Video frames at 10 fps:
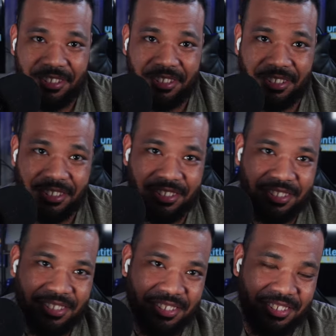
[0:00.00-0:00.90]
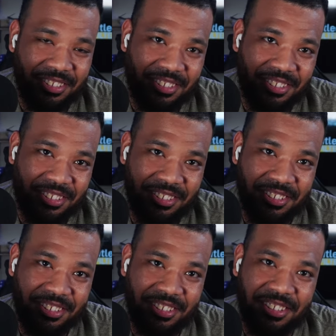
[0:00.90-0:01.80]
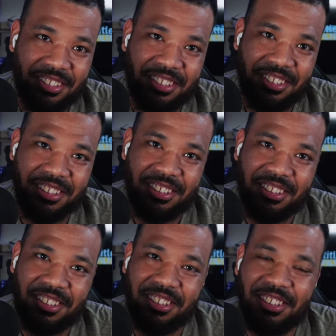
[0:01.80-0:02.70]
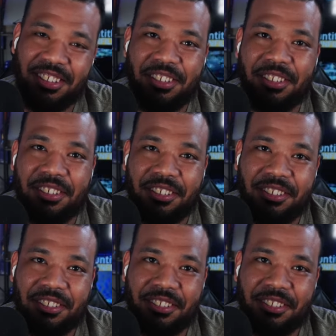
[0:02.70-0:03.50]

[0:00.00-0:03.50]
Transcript: This person isn't speaking.